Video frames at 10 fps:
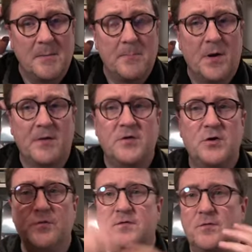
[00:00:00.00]
But
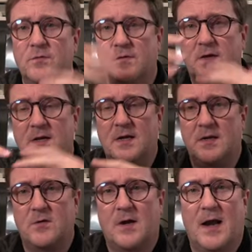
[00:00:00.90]
due to the,
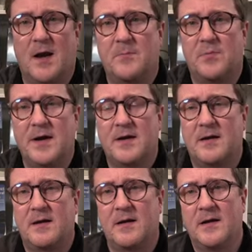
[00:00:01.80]
you cannot
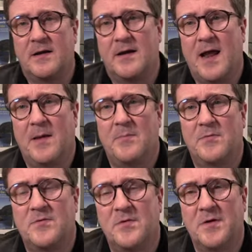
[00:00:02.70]
break an app
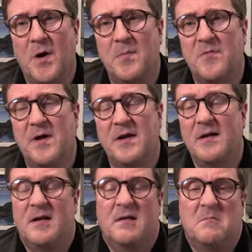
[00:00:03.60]
during an upgrade,
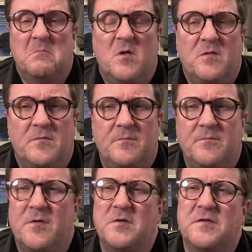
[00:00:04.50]
those
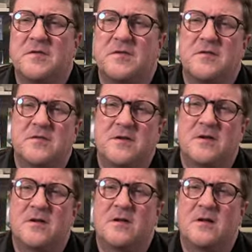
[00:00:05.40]
functions are
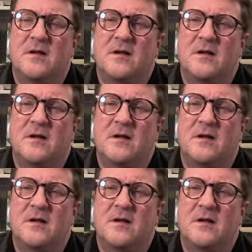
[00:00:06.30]
still